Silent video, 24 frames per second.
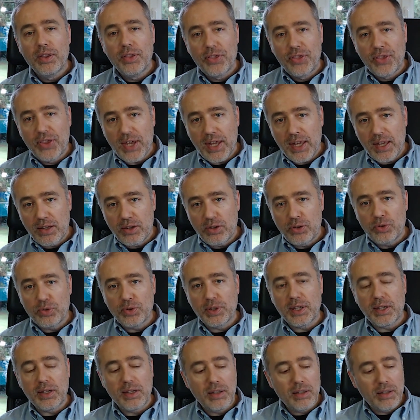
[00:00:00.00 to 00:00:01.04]
then you
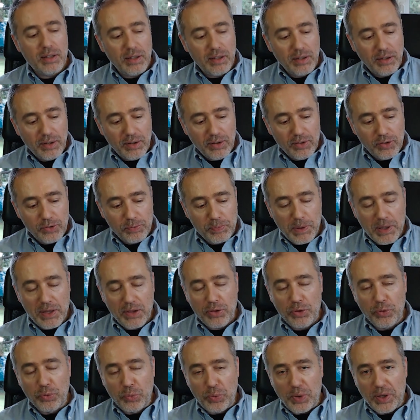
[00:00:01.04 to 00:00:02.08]
can spend
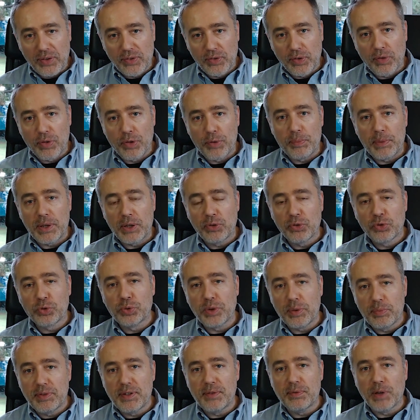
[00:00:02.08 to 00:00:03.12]
the rest of the
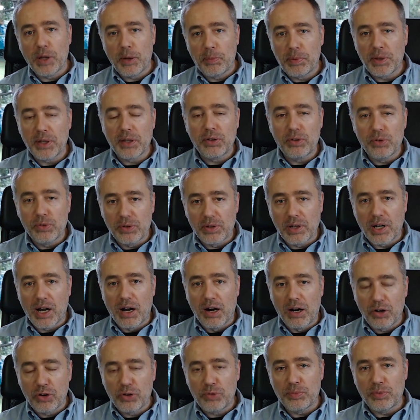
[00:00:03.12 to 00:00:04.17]
manuscript developing your
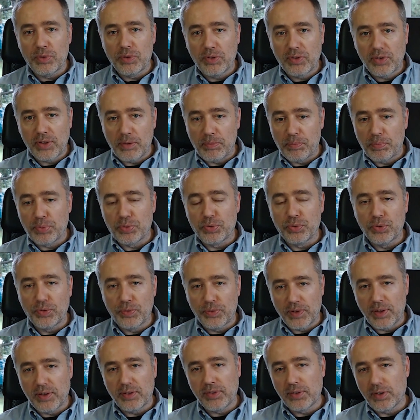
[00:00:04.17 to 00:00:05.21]
arguments and proofs
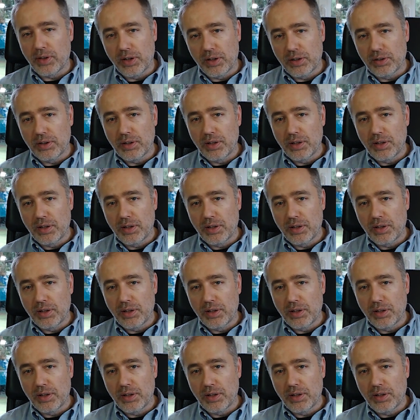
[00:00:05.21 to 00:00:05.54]
and so on.